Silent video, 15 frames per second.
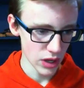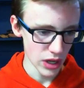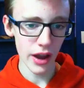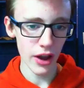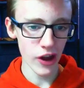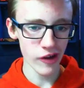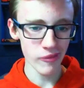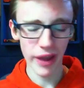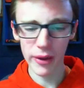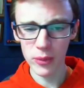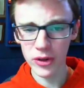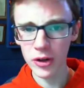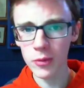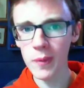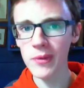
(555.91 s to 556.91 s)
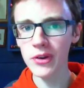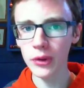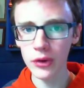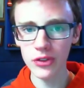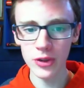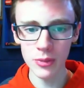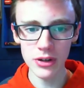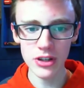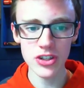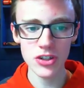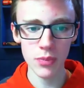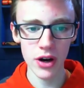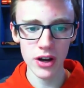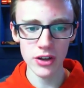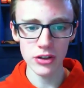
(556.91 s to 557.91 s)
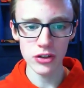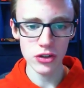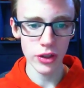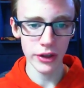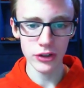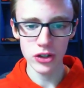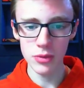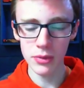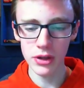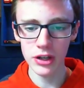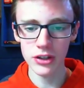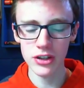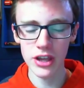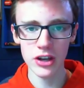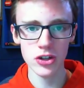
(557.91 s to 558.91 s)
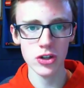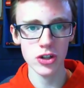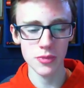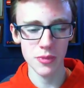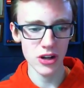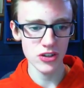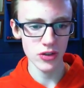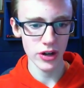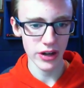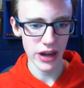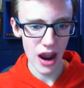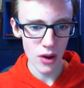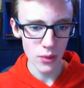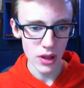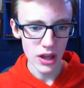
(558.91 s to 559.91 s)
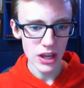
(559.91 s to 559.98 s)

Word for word: Um, and we're not going to be dealing with too many sprite, like too many texture sprites right now.